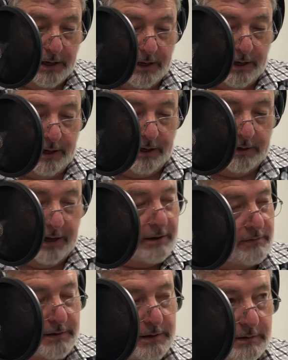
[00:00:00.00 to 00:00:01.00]
And how
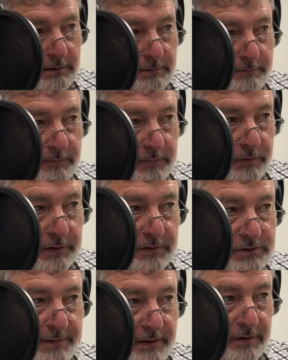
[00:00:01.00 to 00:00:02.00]
are they doing
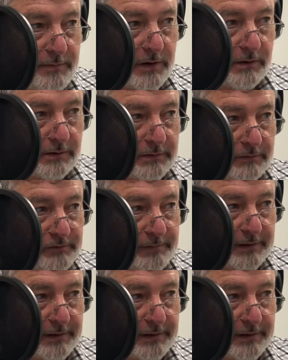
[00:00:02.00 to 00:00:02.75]
this, Matthew? You might like to explain